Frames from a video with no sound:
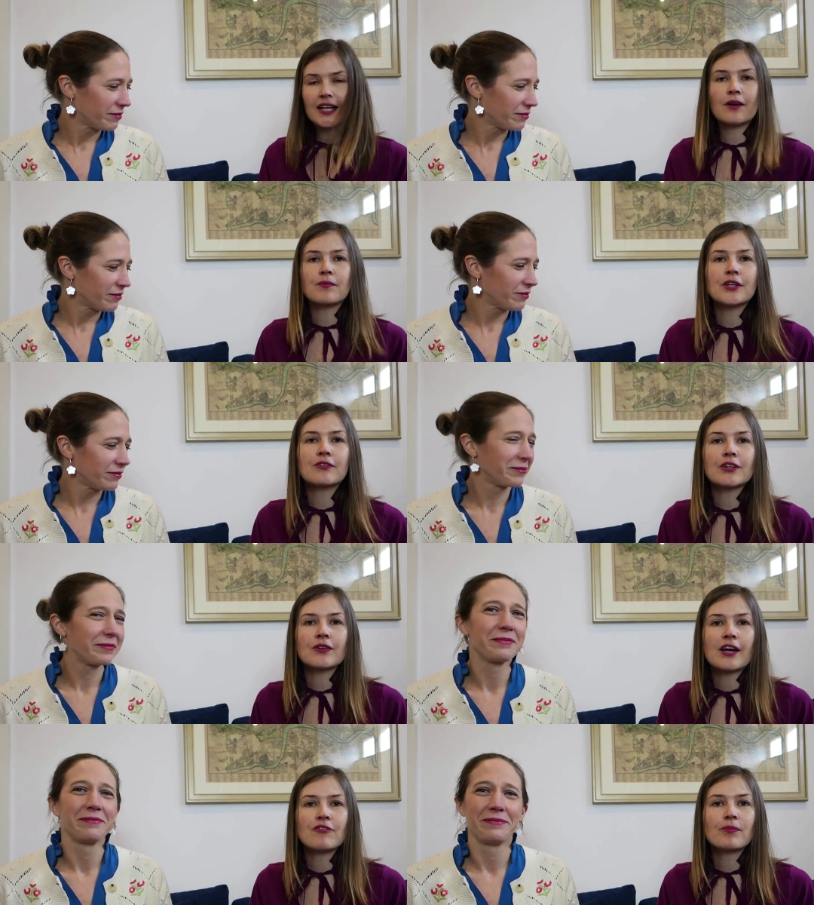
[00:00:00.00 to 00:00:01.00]
Speaker 1: um, in real
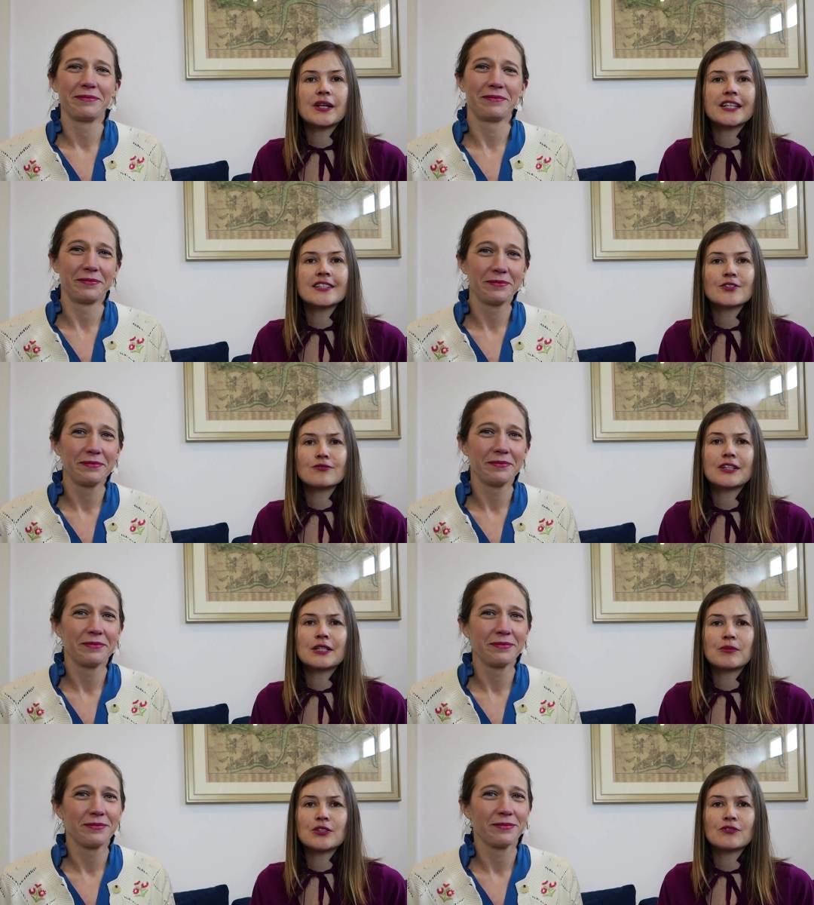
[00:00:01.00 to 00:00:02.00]
life, but it's a really
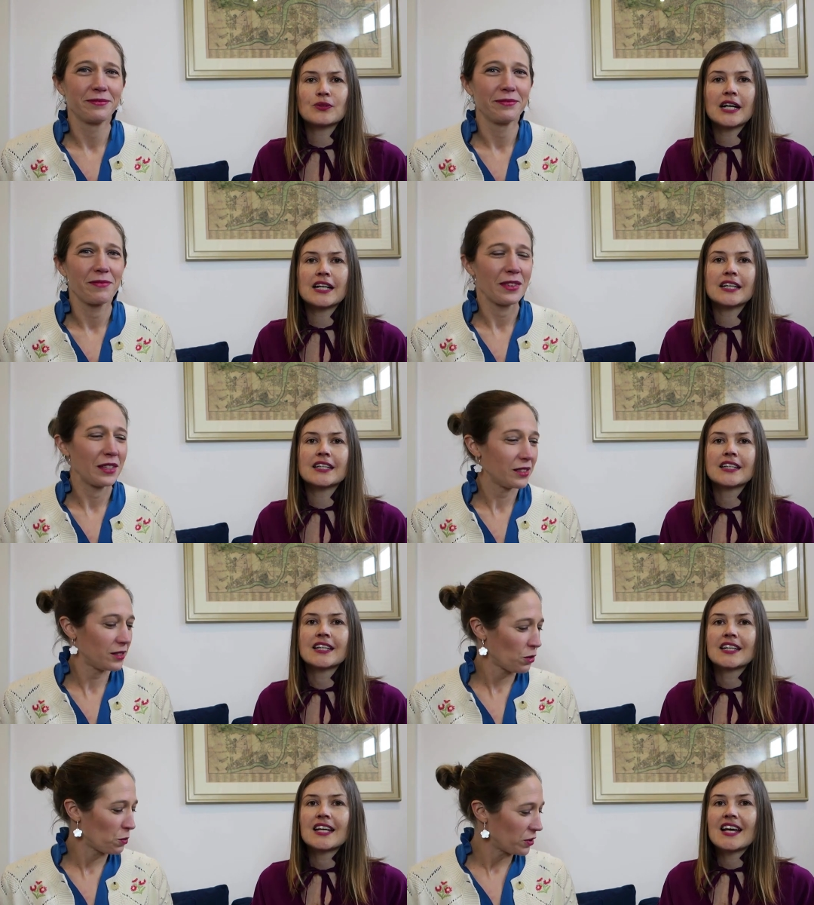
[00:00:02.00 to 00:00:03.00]
beautiful colour. It's
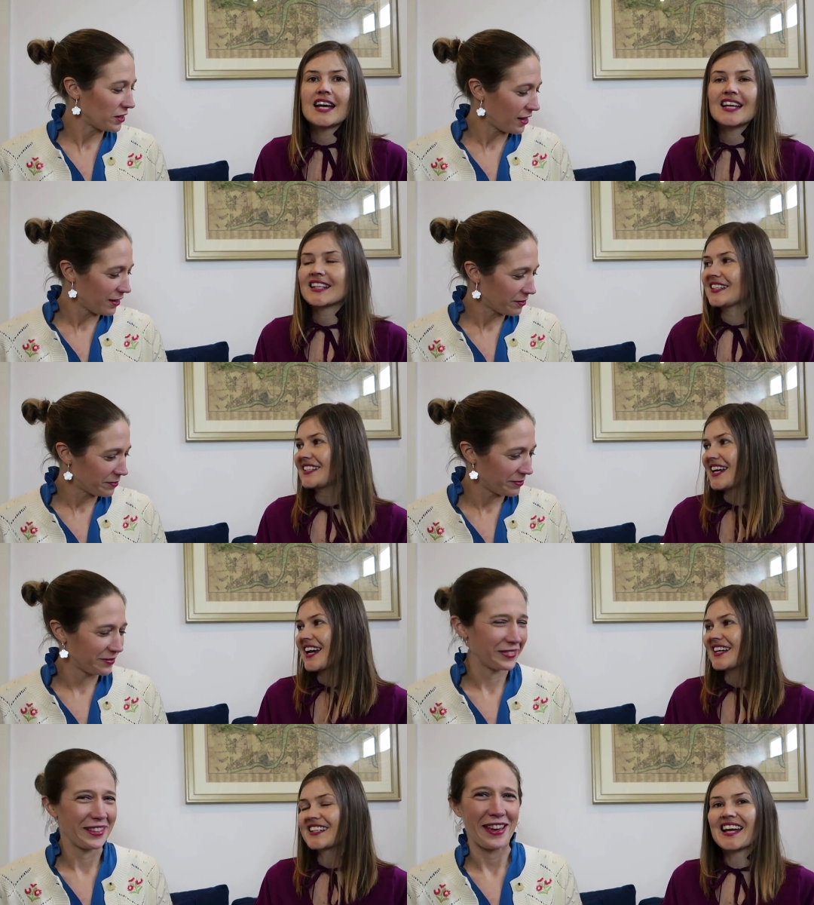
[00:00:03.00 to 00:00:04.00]
so pretty. Yeah.
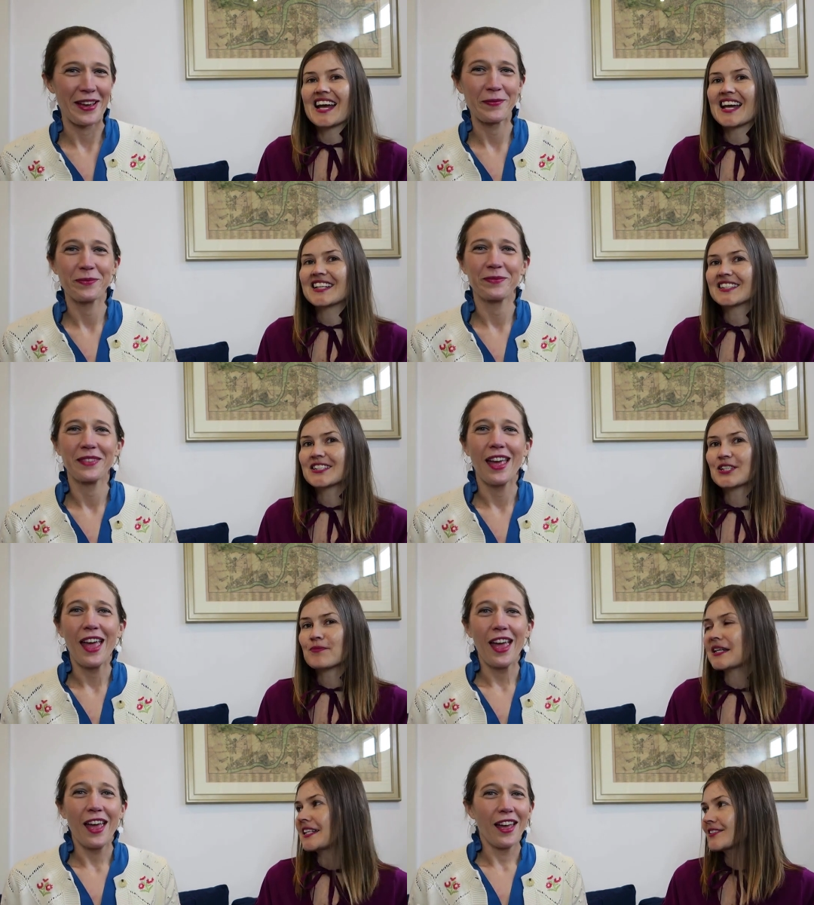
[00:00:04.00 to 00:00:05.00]
yeah. And
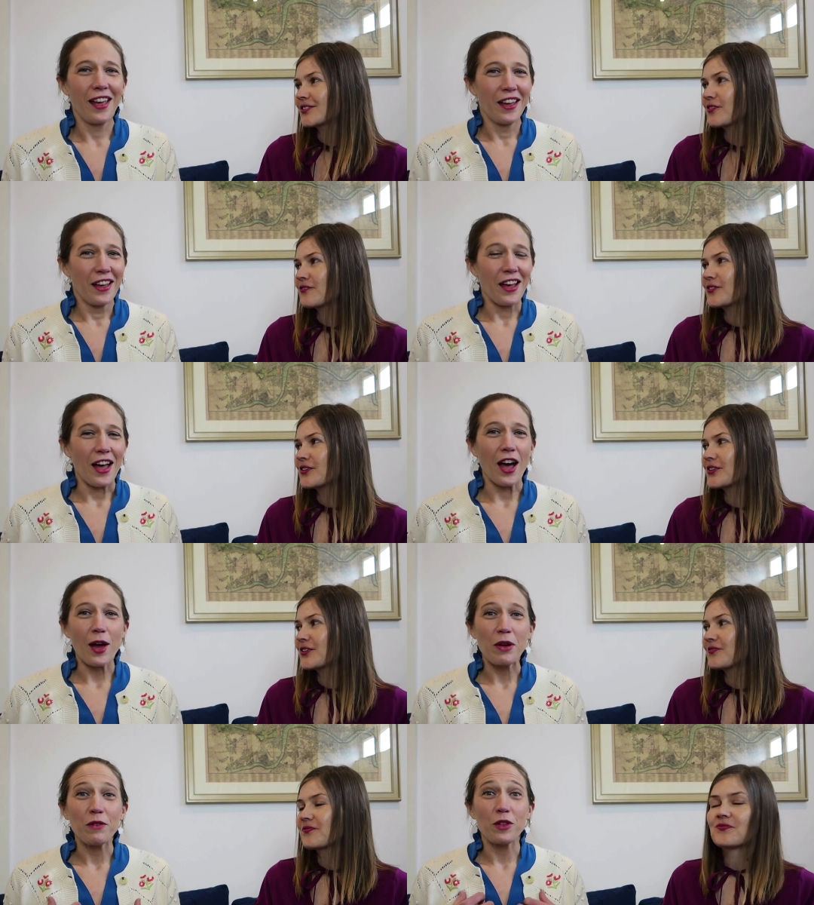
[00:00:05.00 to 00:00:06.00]
Amelia's gone for... I
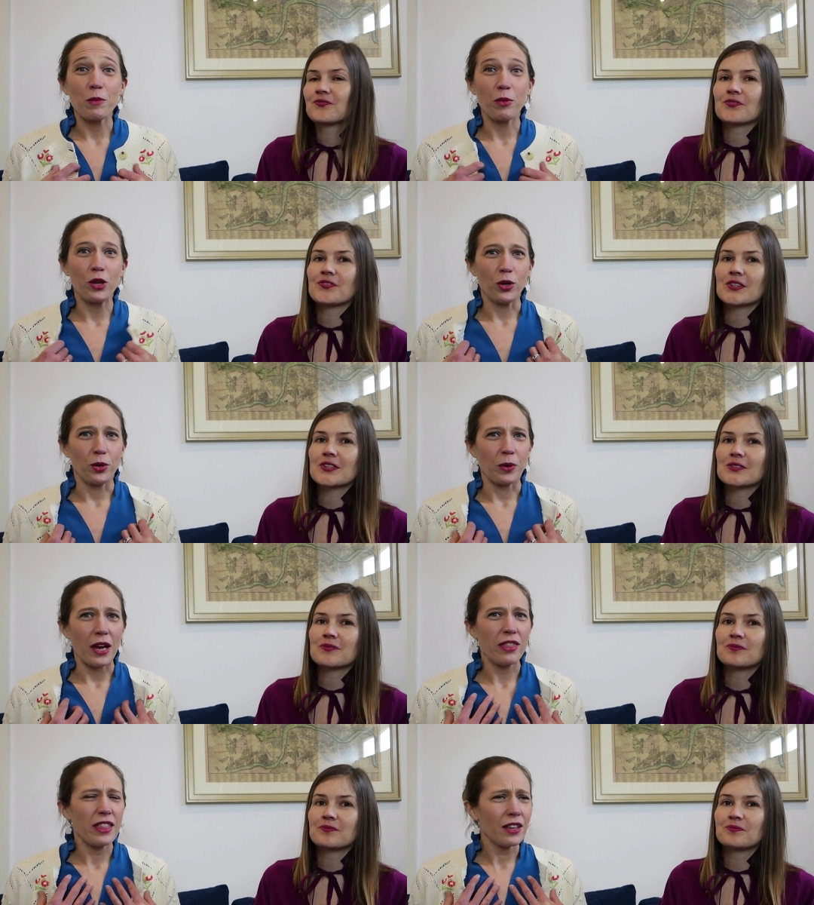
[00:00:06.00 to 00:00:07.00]
went
Speaker 2: for the blue. I
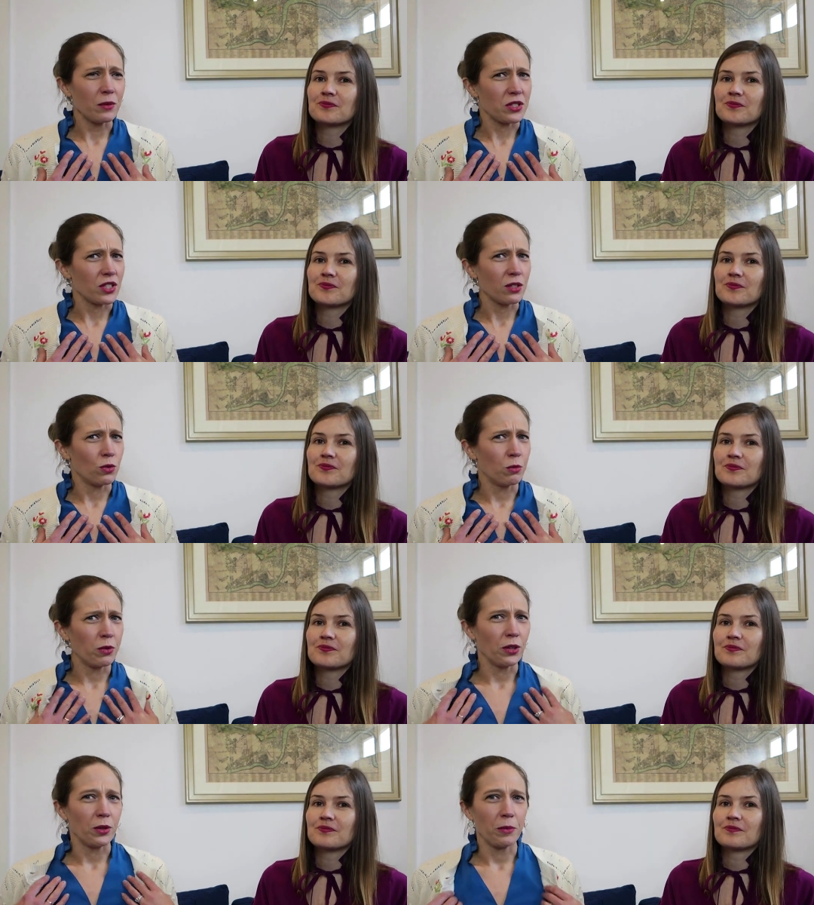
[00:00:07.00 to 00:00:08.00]
think it was just called
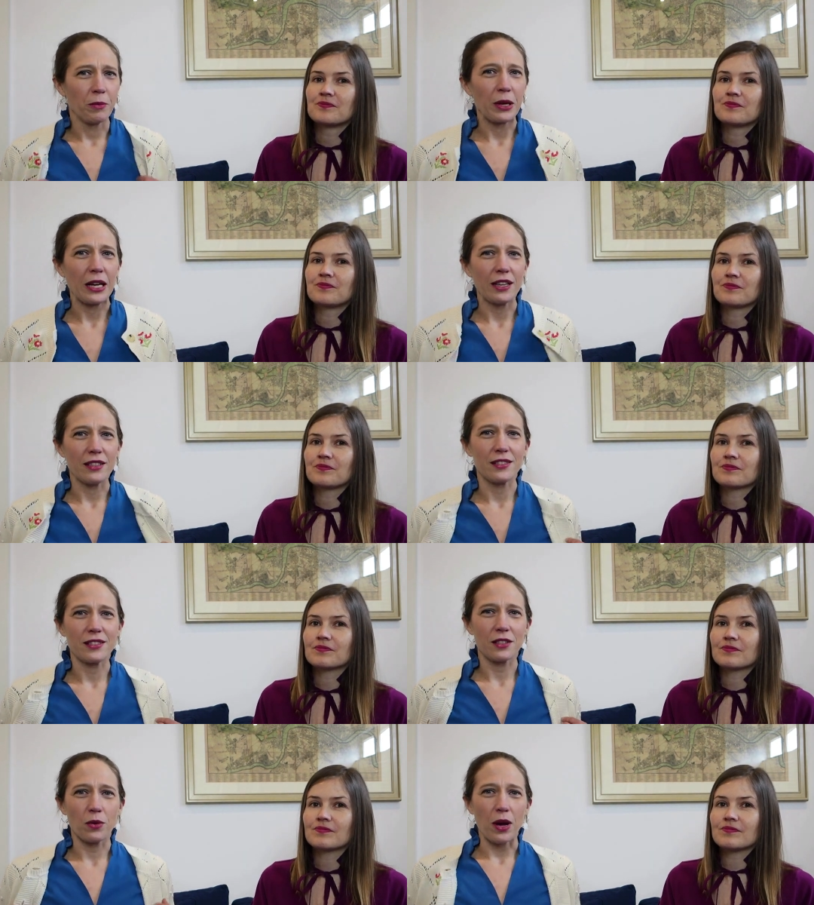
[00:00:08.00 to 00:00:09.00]
blue, but it is
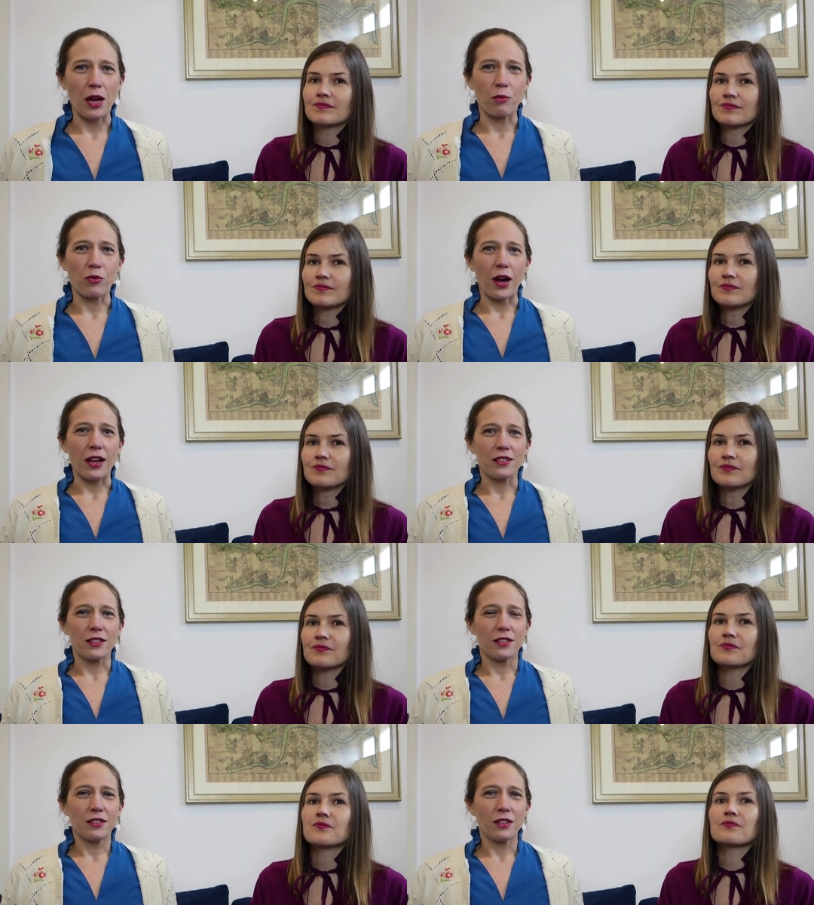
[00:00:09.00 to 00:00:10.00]
quite a bright
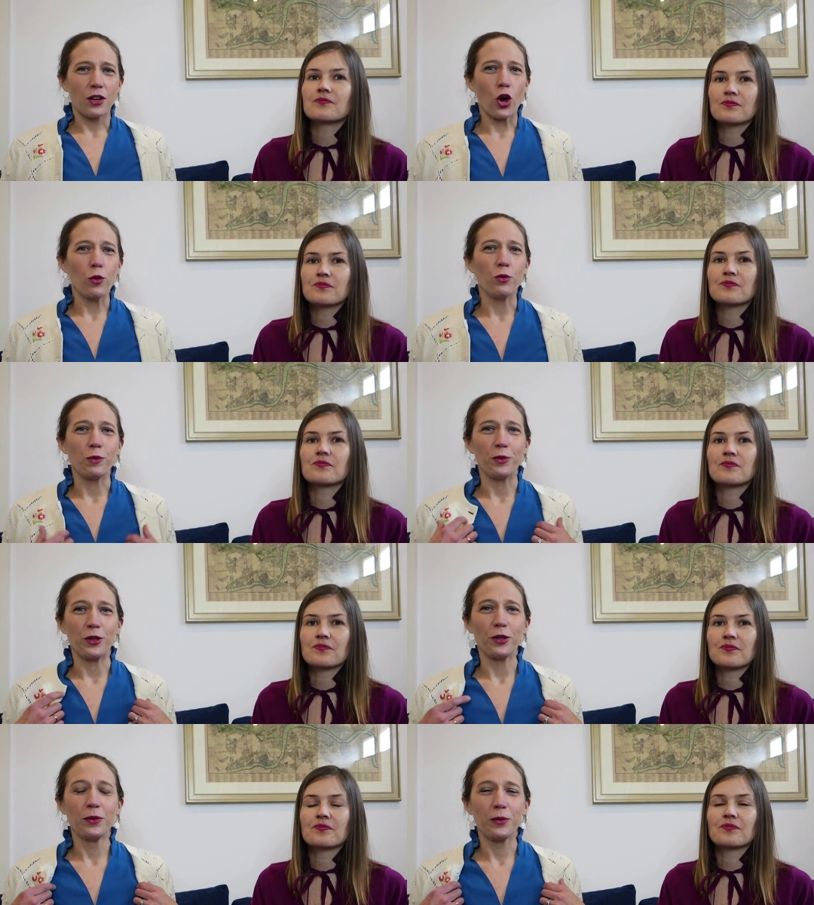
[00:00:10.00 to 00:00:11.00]
cobalt
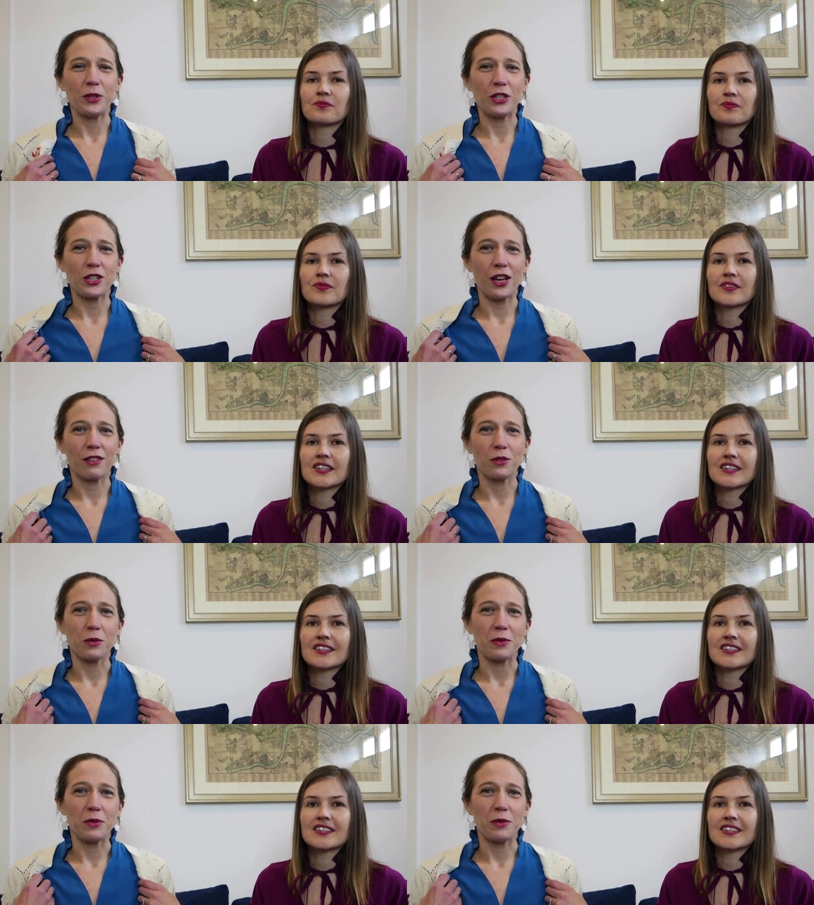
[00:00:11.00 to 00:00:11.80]
blue, which I thought would